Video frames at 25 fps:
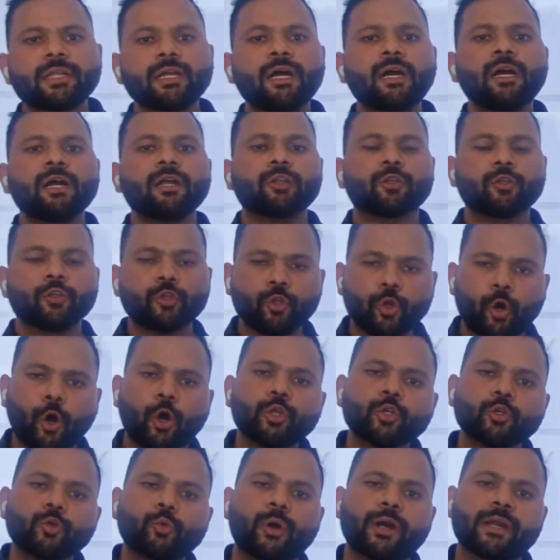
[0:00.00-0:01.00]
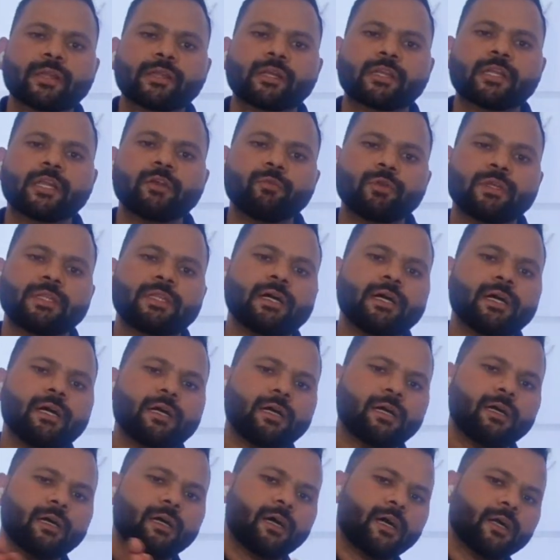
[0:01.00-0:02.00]
a known quantity with
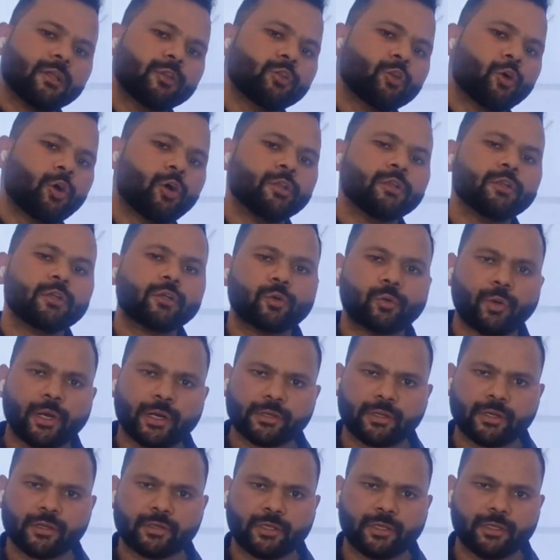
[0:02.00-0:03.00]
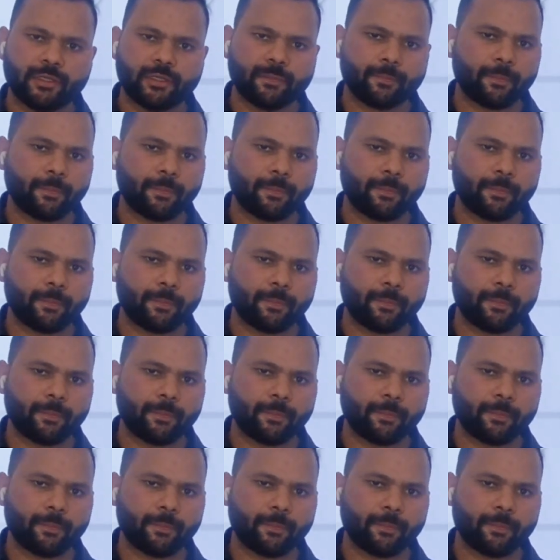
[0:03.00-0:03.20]
a unknown quantity.